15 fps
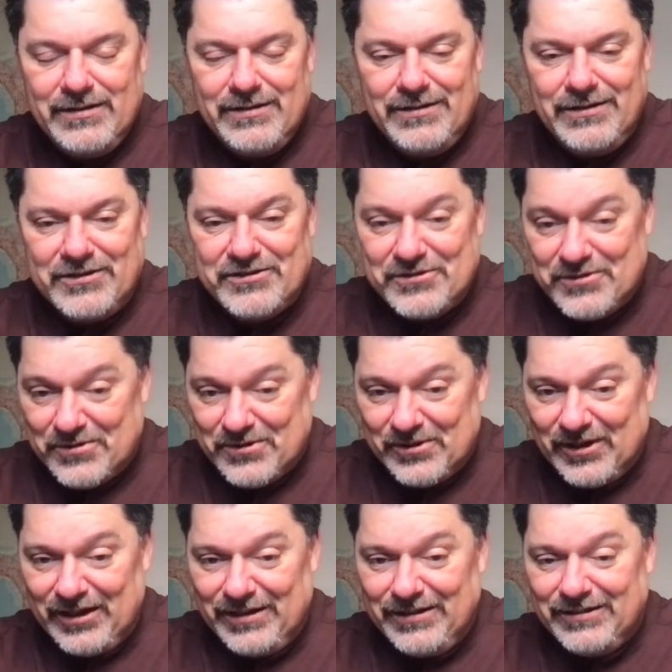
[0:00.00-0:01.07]
The
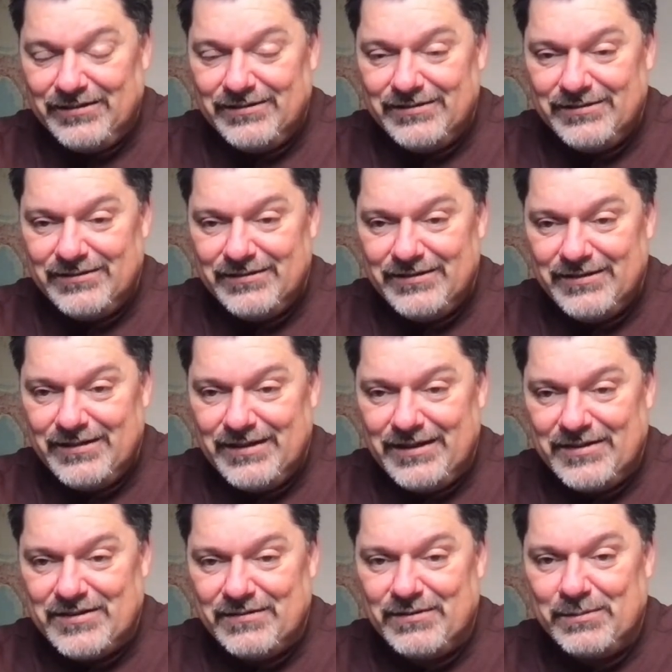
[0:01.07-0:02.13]
story
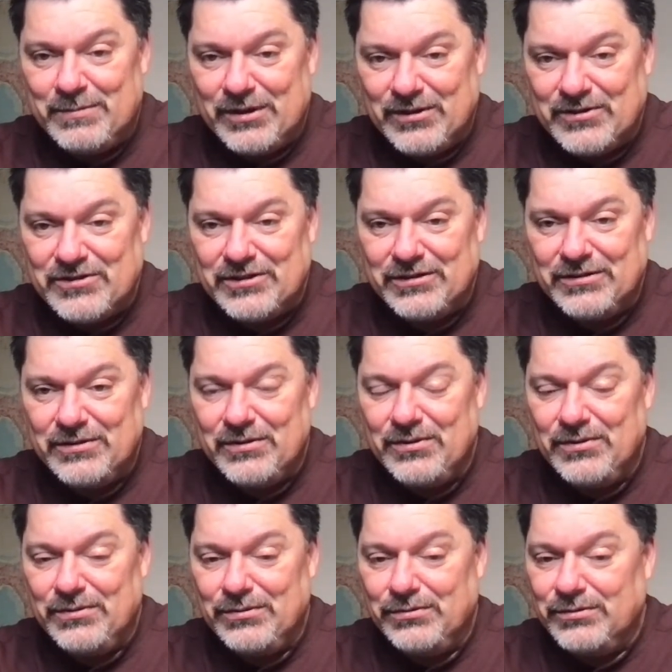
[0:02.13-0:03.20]
is of a person
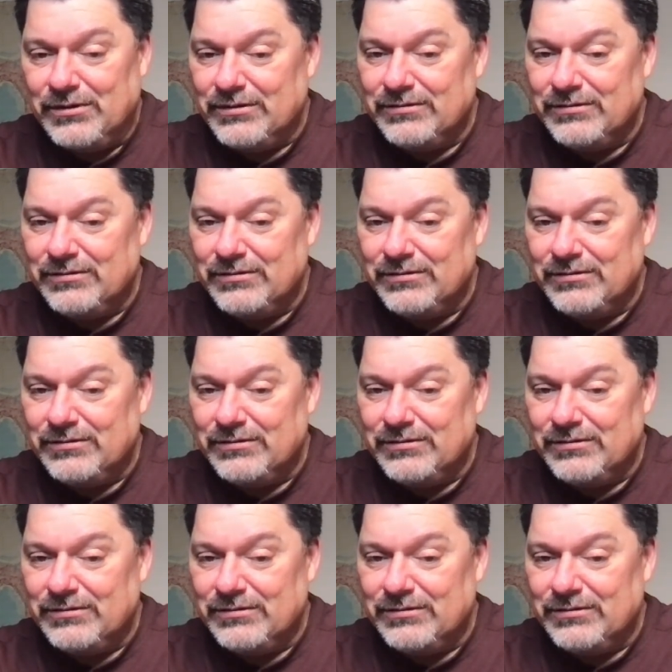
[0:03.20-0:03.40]
who